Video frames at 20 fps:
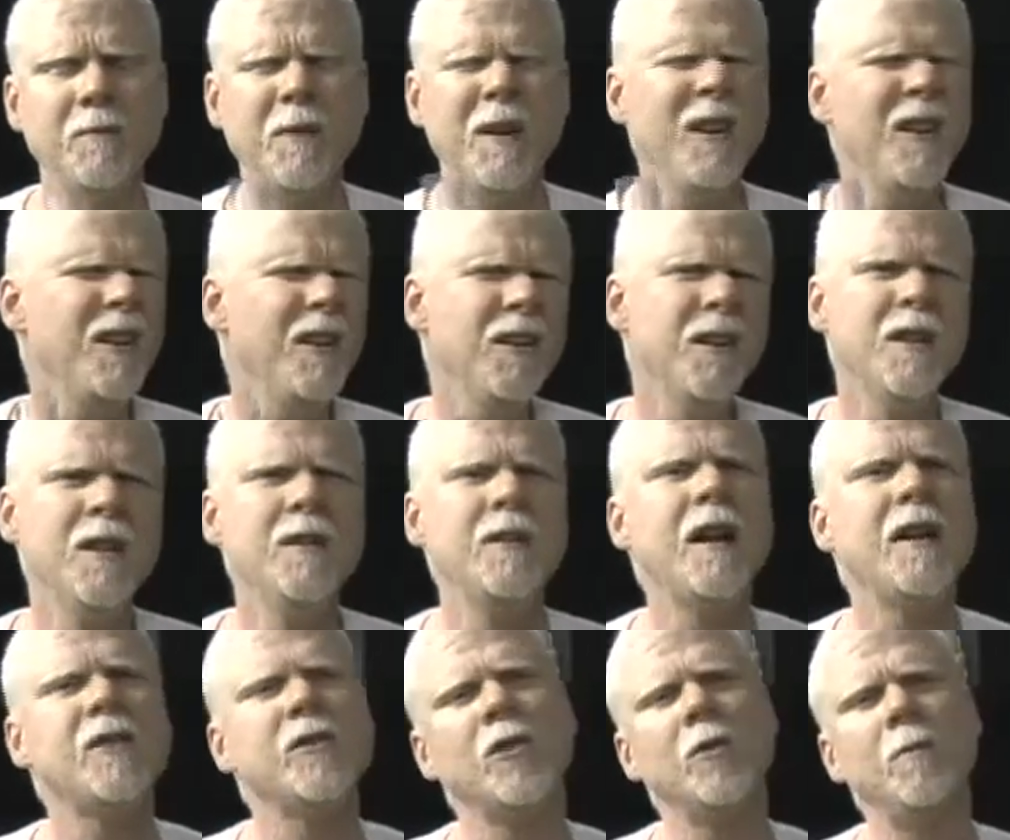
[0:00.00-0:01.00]
Beer,
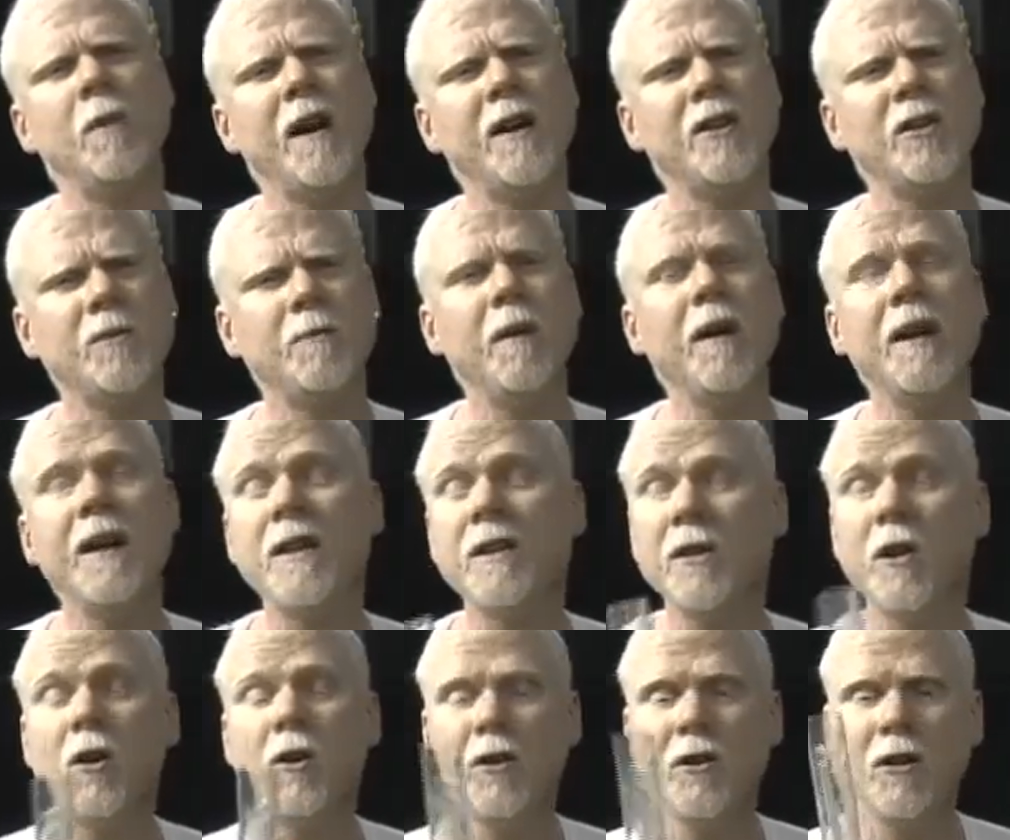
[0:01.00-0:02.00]
not so much, but it's
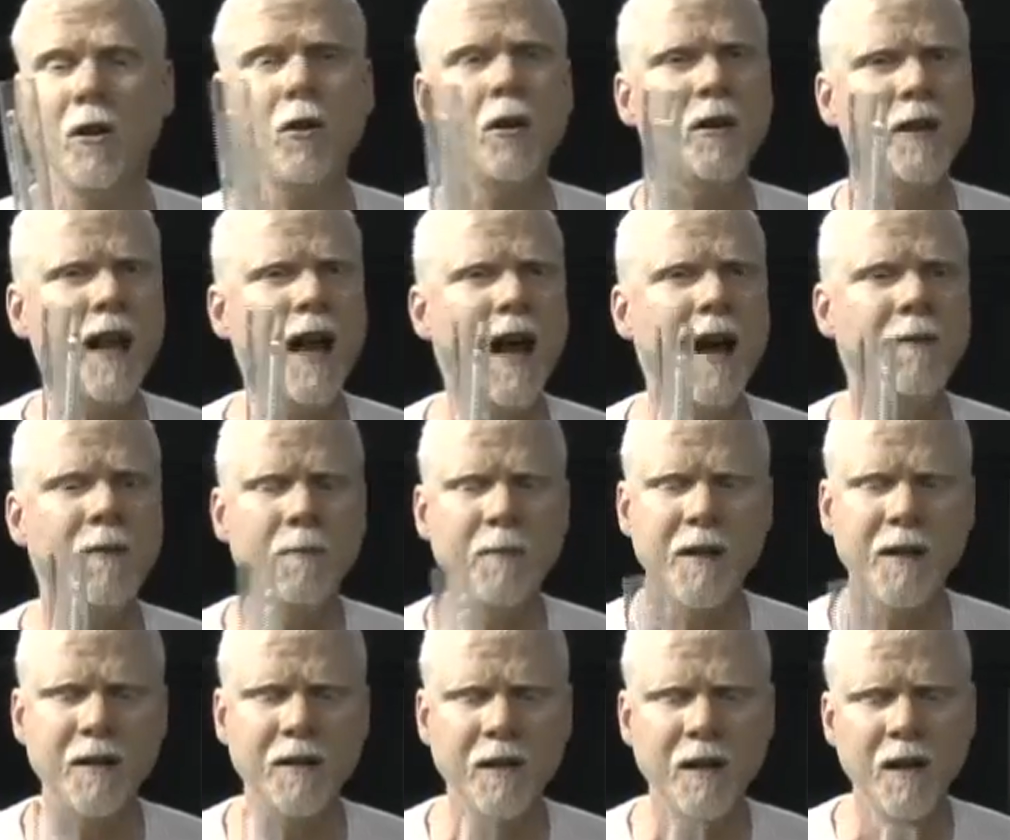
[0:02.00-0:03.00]
good, still good to have it
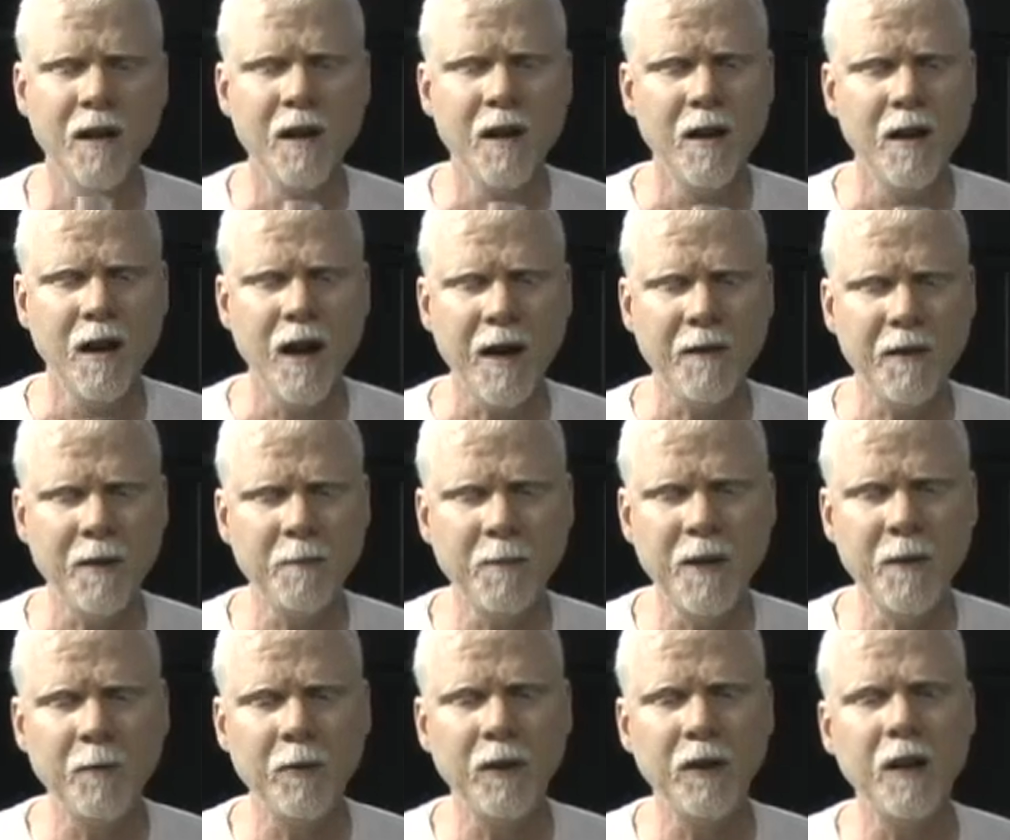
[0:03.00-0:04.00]
because I've had
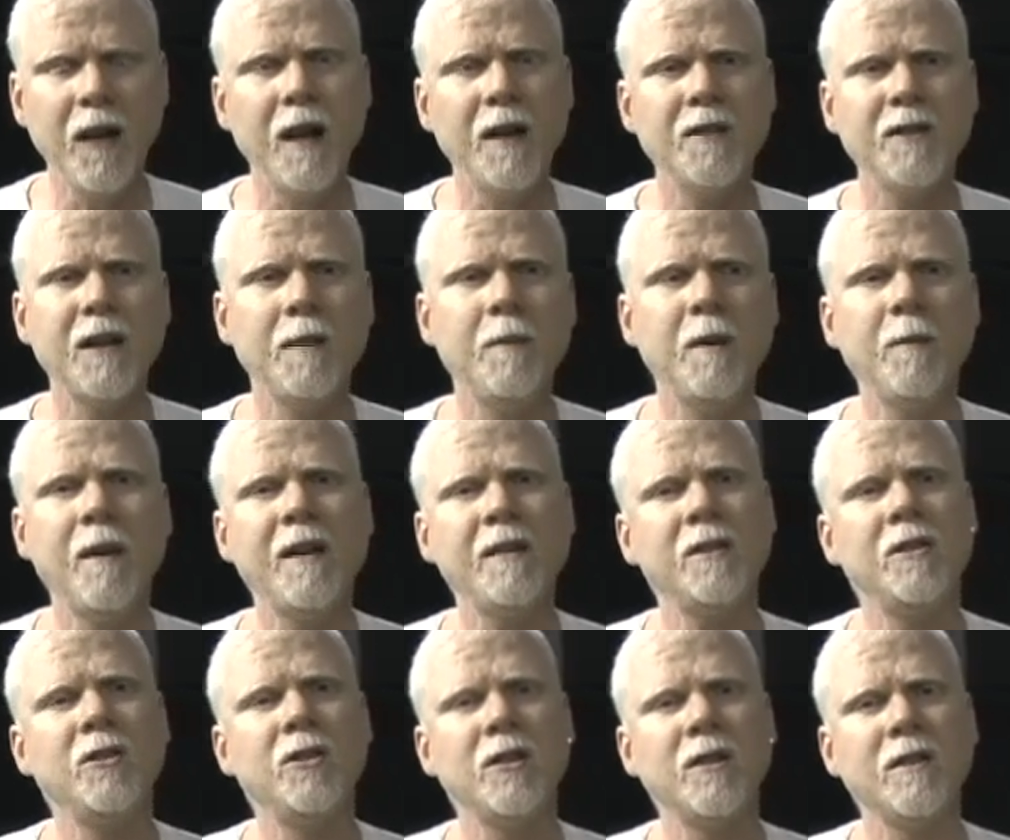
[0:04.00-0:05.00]
people uh, send me
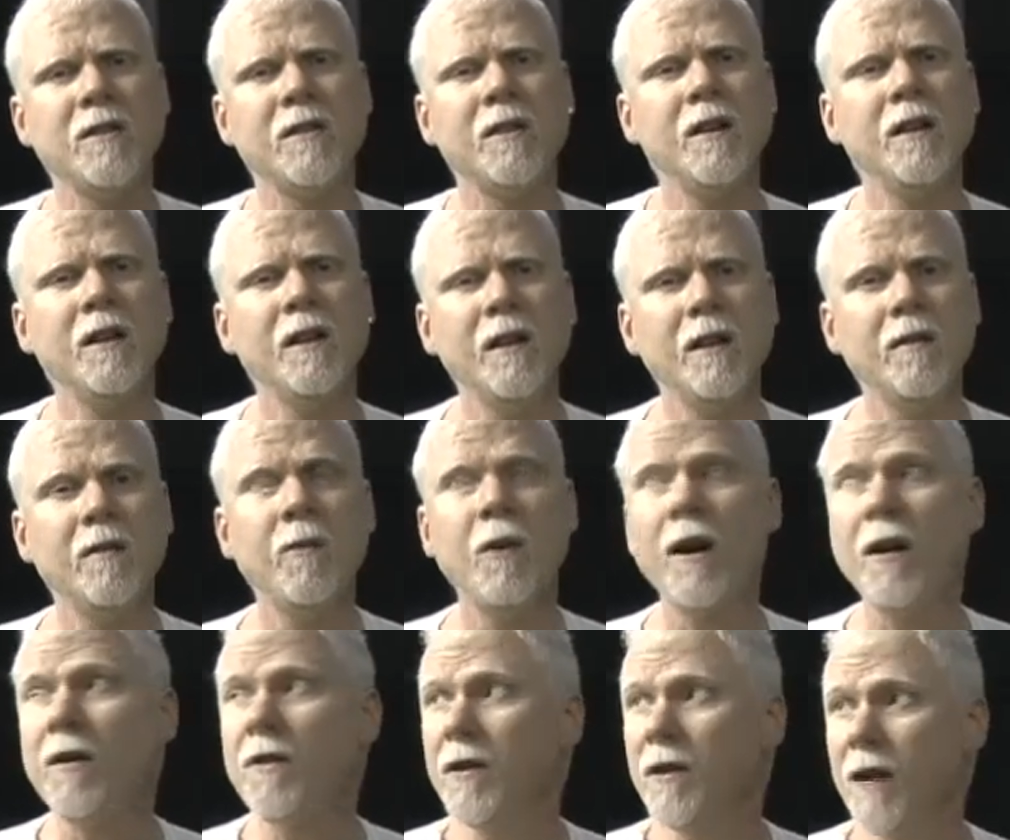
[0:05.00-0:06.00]
messages
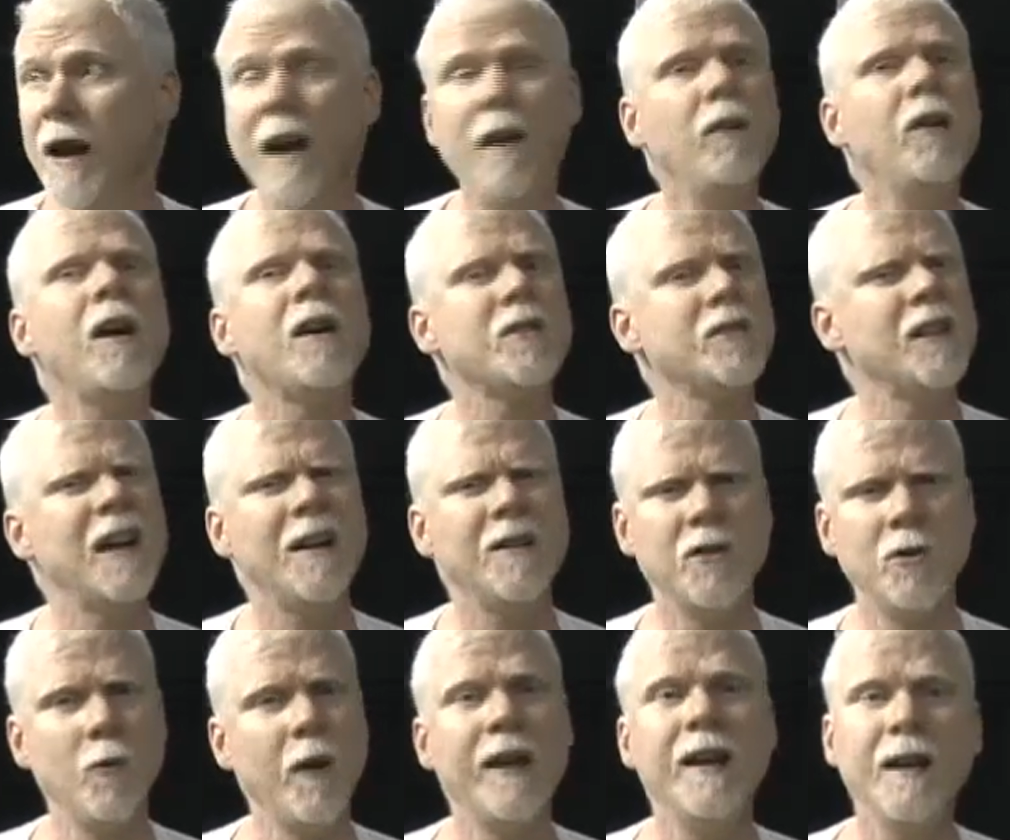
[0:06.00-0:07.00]
where their airlock's not
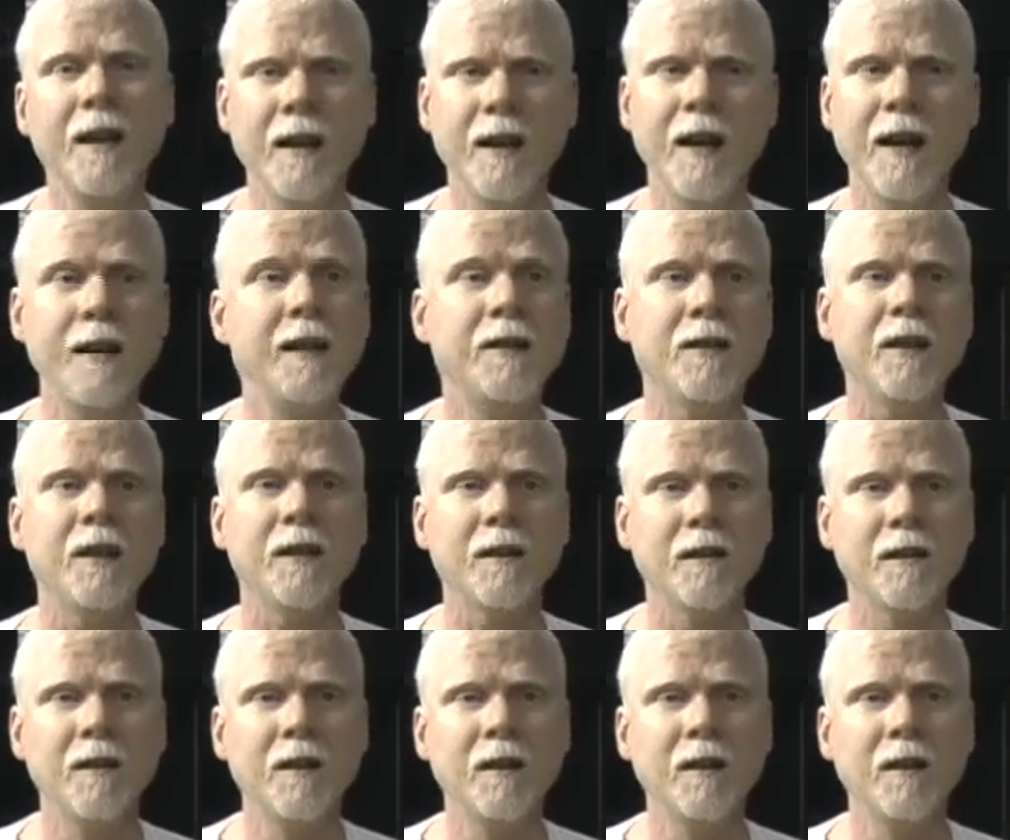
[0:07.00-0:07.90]
doing anything.